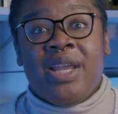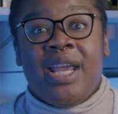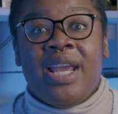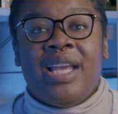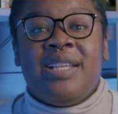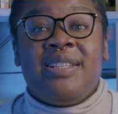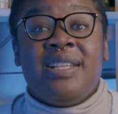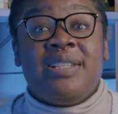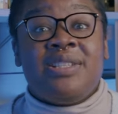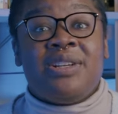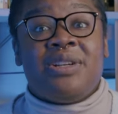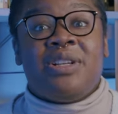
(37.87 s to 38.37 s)

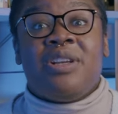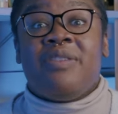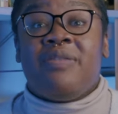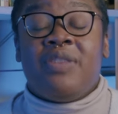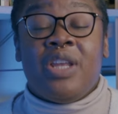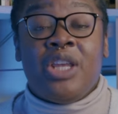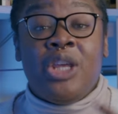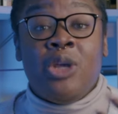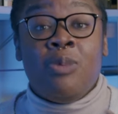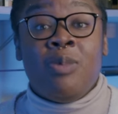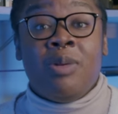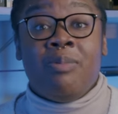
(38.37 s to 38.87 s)
is the study of the
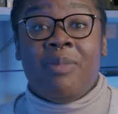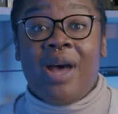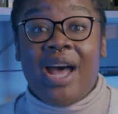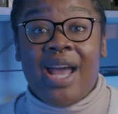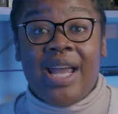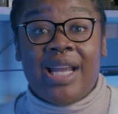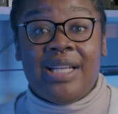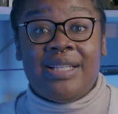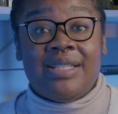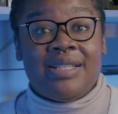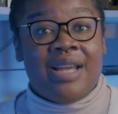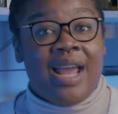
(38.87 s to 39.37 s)
human
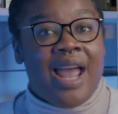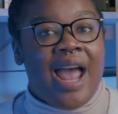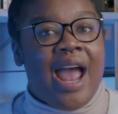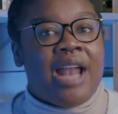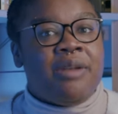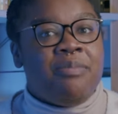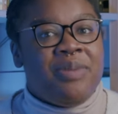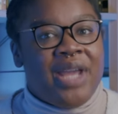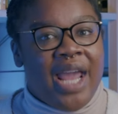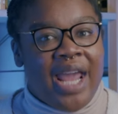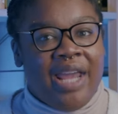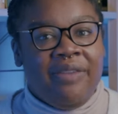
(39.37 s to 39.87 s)
mind
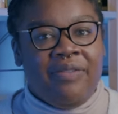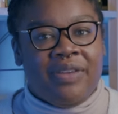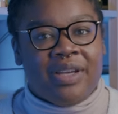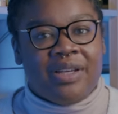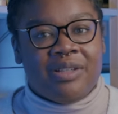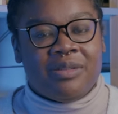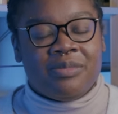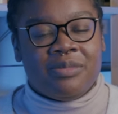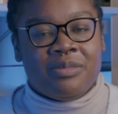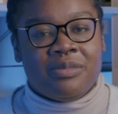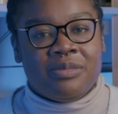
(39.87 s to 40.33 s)
and behavior.